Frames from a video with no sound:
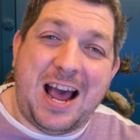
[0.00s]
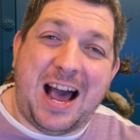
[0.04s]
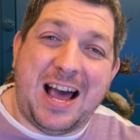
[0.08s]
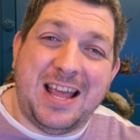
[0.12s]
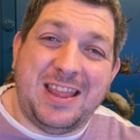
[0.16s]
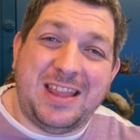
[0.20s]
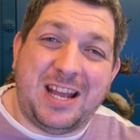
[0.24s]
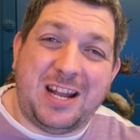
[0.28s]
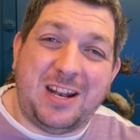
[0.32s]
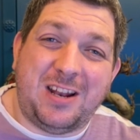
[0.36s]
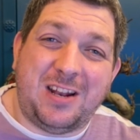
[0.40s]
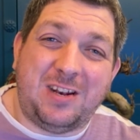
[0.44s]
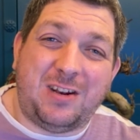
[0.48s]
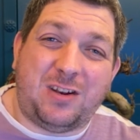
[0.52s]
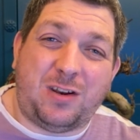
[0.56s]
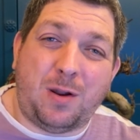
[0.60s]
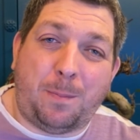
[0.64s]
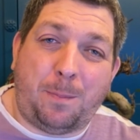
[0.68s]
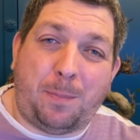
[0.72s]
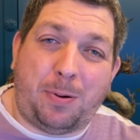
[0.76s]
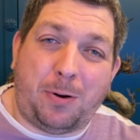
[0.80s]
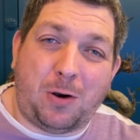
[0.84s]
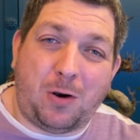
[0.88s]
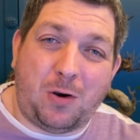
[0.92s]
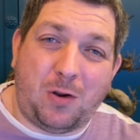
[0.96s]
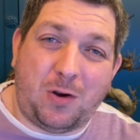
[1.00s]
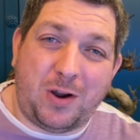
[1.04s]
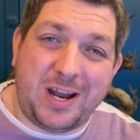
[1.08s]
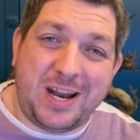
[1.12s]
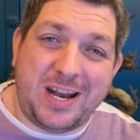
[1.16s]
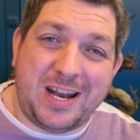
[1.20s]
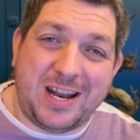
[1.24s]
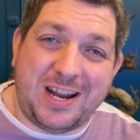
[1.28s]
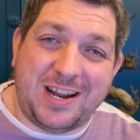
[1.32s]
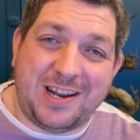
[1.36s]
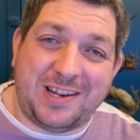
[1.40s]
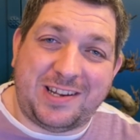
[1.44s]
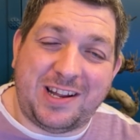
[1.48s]
and then
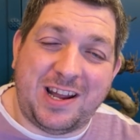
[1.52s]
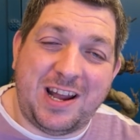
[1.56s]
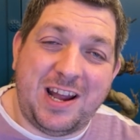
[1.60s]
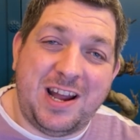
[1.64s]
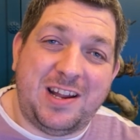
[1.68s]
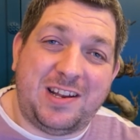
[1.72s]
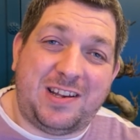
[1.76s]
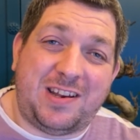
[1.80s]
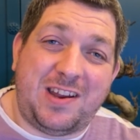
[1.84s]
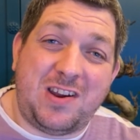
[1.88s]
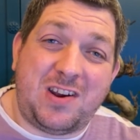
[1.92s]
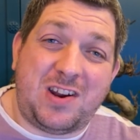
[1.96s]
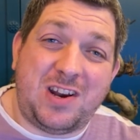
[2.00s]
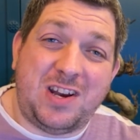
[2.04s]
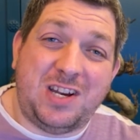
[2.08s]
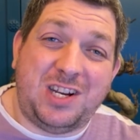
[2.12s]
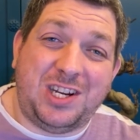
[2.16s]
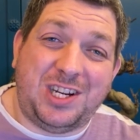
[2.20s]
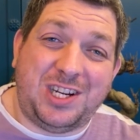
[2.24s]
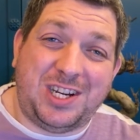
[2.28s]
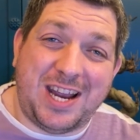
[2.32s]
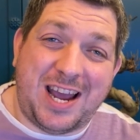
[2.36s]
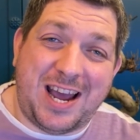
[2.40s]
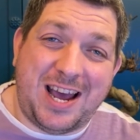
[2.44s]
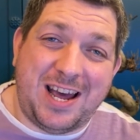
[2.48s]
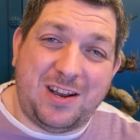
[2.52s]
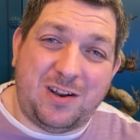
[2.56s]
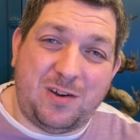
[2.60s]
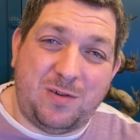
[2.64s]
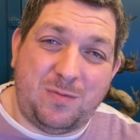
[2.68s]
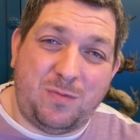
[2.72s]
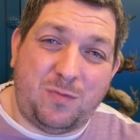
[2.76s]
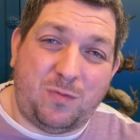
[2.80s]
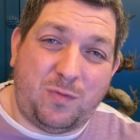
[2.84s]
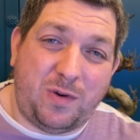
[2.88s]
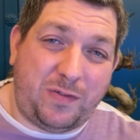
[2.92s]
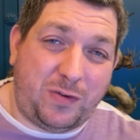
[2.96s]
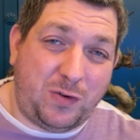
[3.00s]
deploy these so you can share
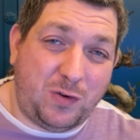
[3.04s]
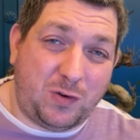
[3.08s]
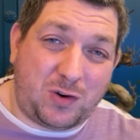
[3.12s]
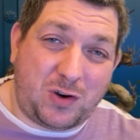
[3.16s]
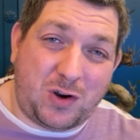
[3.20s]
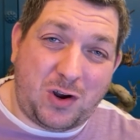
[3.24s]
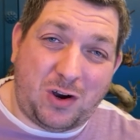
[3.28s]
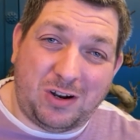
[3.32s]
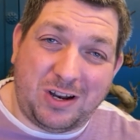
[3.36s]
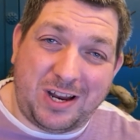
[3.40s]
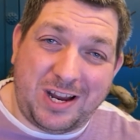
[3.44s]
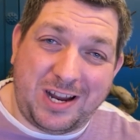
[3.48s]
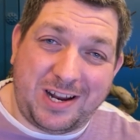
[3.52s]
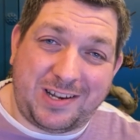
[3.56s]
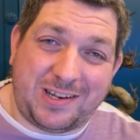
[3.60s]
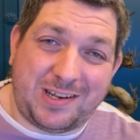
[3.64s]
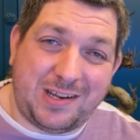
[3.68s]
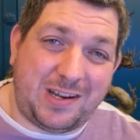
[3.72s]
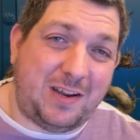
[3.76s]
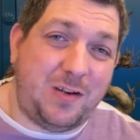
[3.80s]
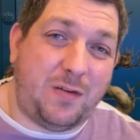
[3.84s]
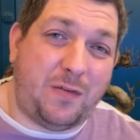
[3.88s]
them with your colleagues,